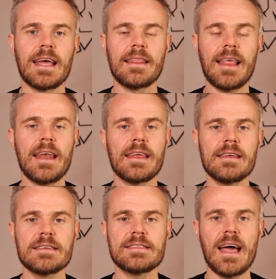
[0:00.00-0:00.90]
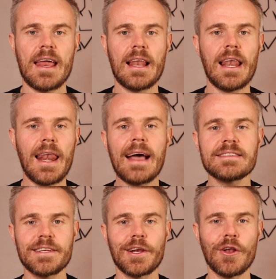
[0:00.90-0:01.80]
and that is that
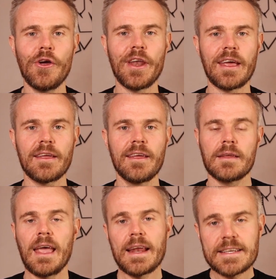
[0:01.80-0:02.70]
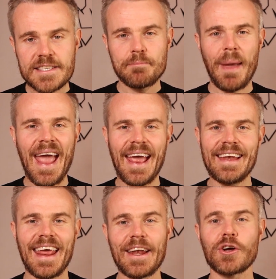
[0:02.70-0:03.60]
elastic learning can
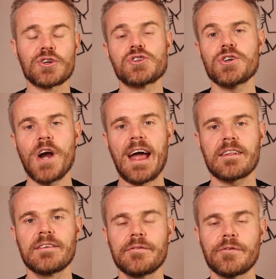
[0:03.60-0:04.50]
expand and contract